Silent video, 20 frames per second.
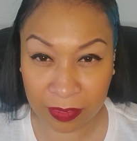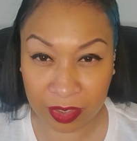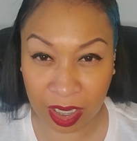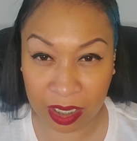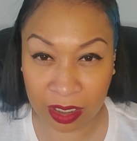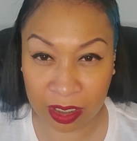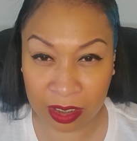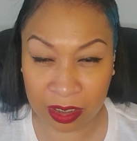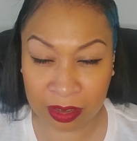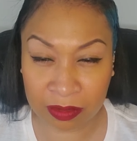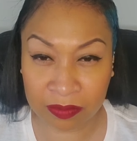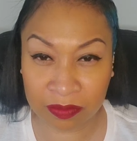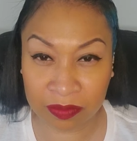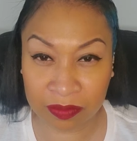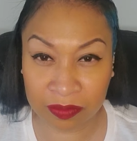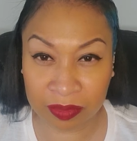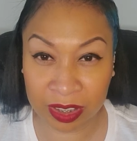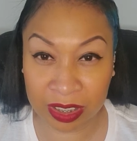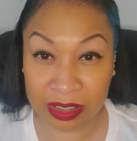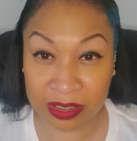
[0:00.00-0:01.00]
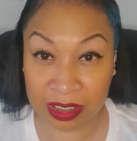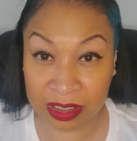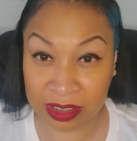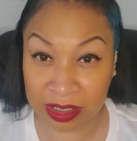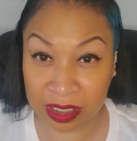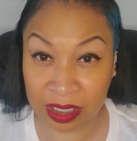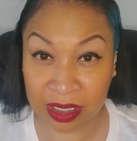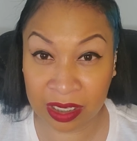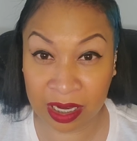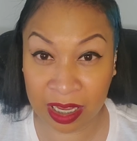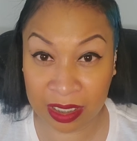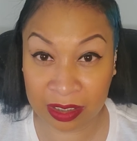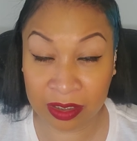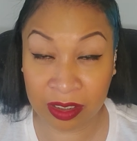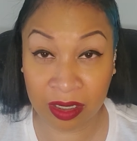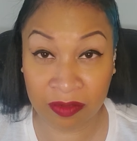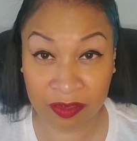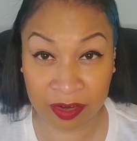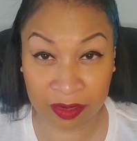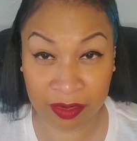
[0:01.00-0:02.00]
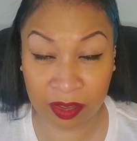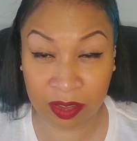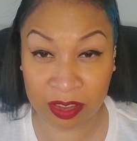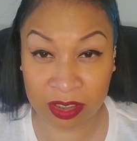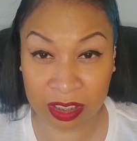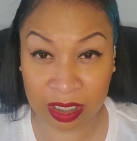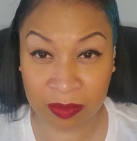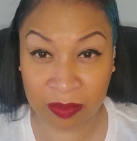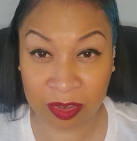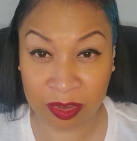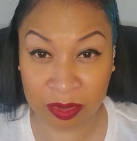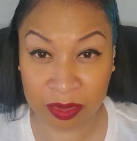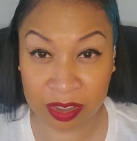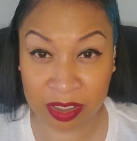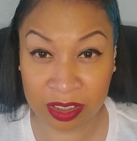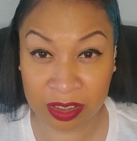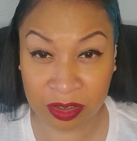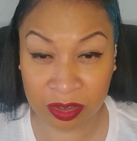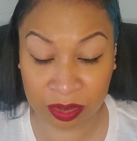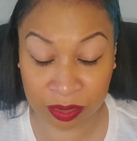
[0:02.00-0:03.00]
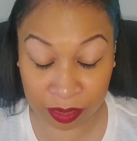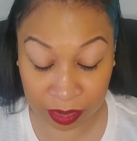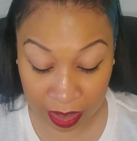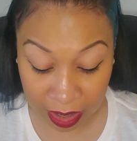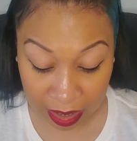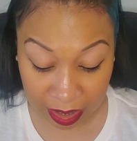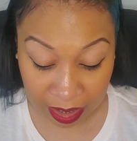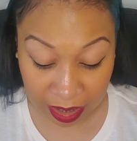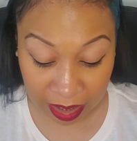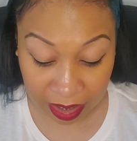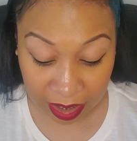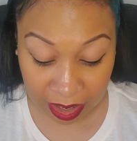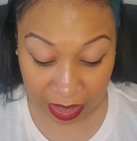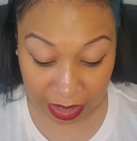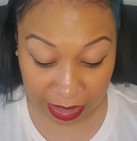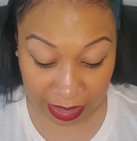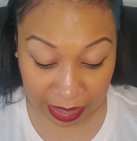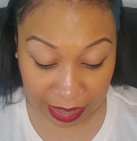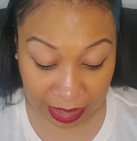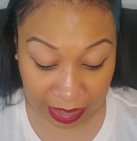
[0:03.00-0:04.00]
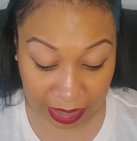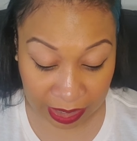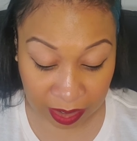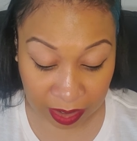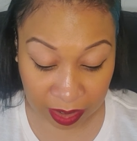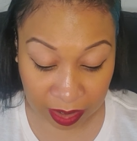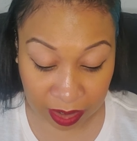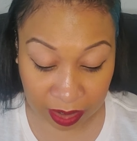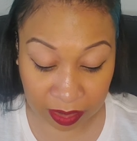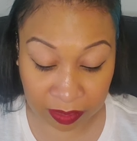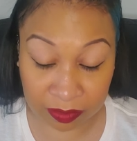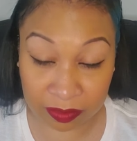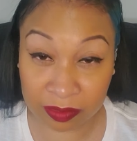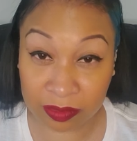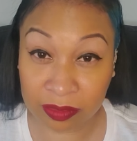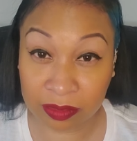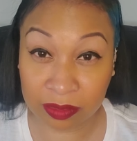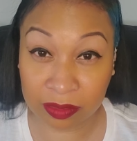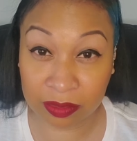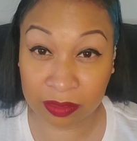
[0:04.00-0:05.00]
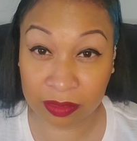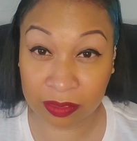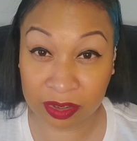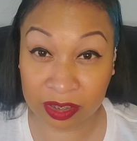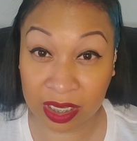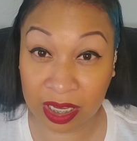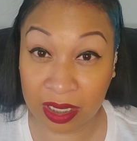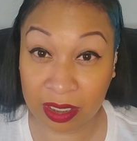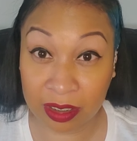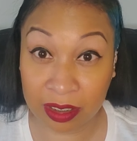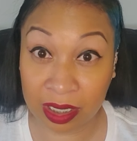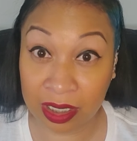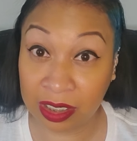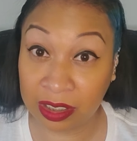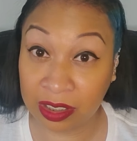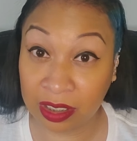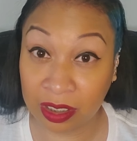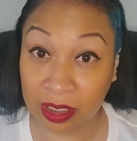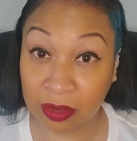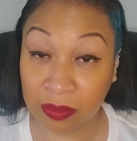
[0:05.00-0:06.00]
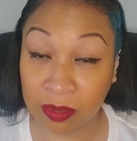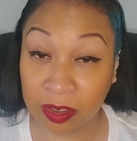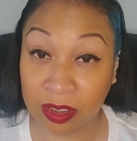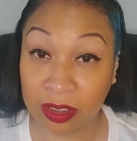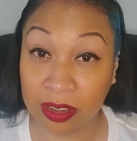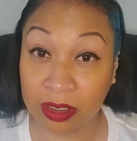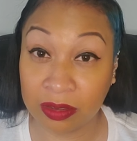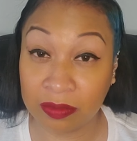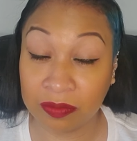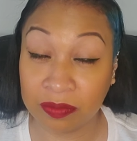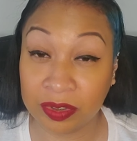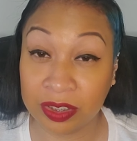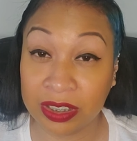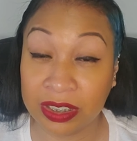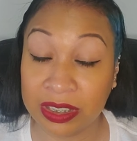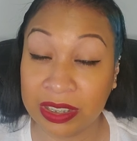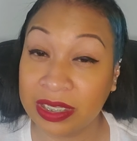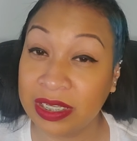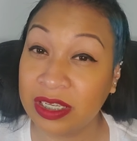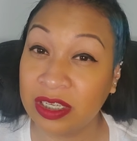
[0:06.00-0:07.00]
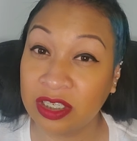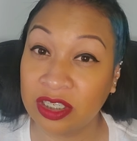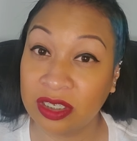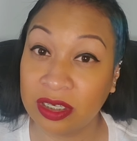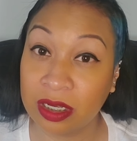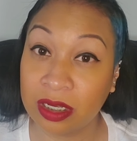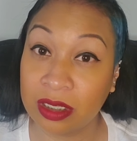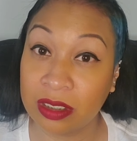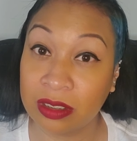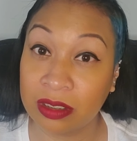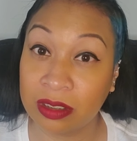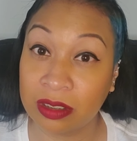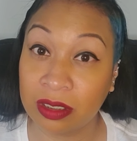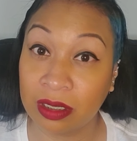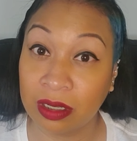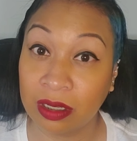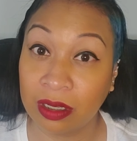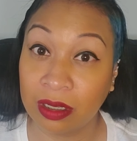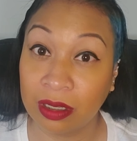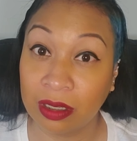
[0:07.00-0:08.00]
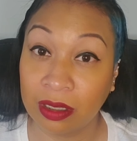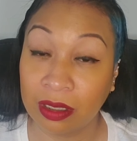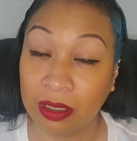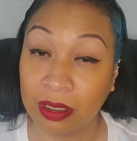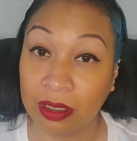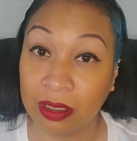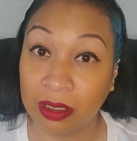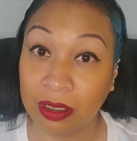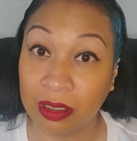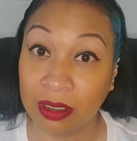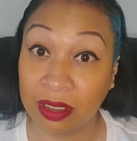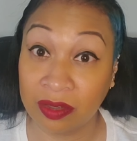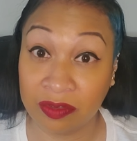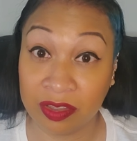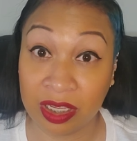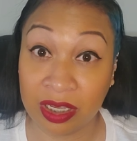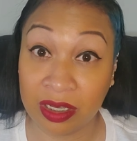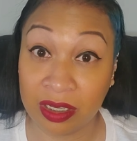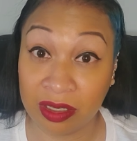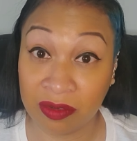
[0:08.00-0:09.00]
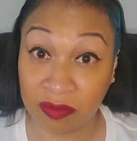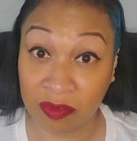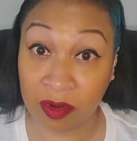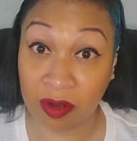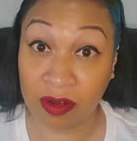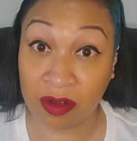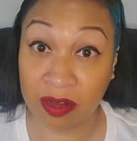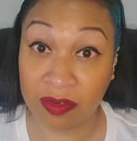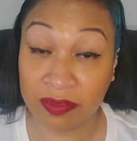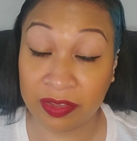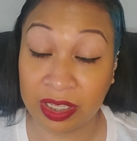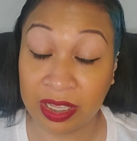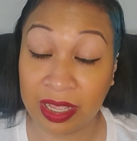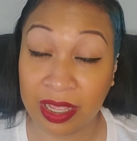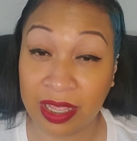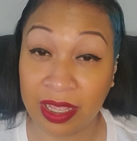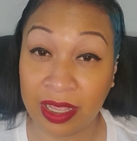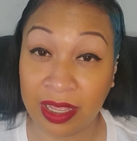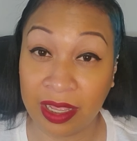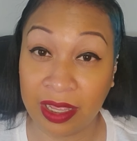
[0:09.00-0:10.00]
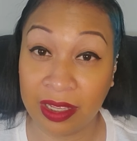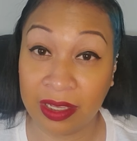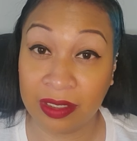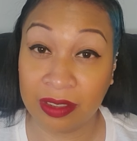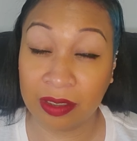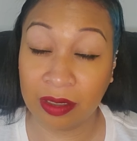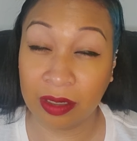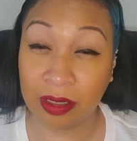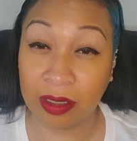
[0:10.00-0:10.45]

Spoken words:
But this can last a very long time between these two. And yeah, anything can work. But it's just, if they evolved and